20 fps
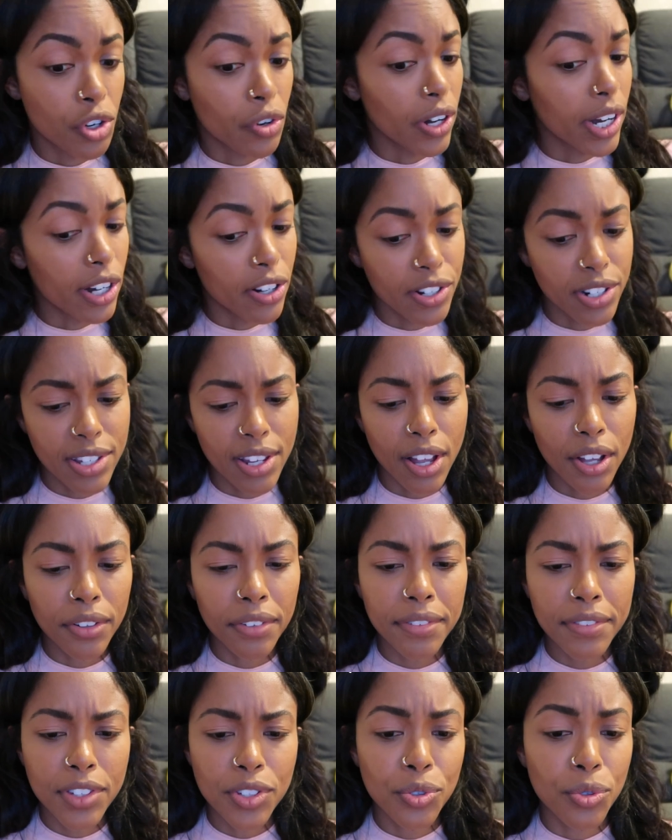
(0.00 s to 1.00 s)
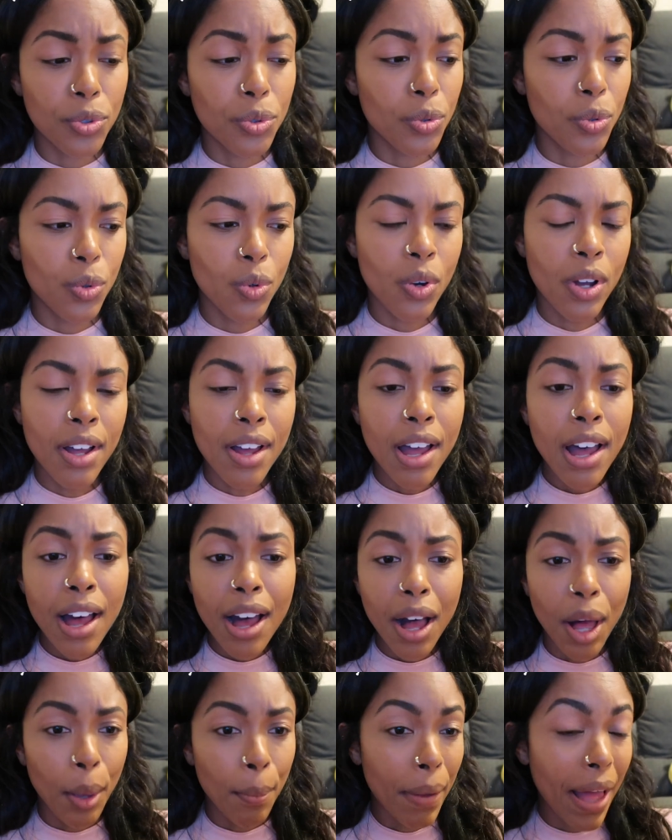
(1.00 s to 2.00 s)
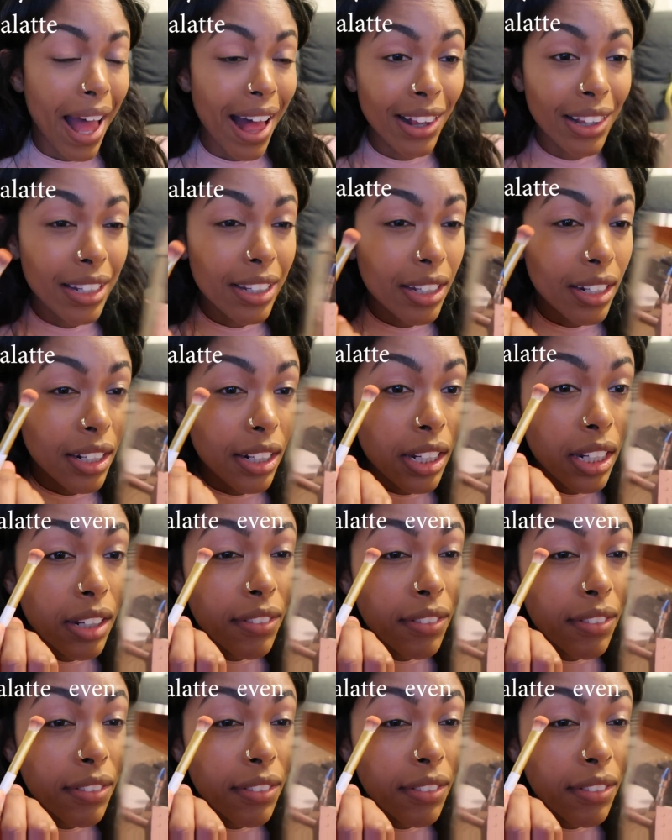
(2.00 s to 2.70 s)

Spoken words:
treat yourself to a palette,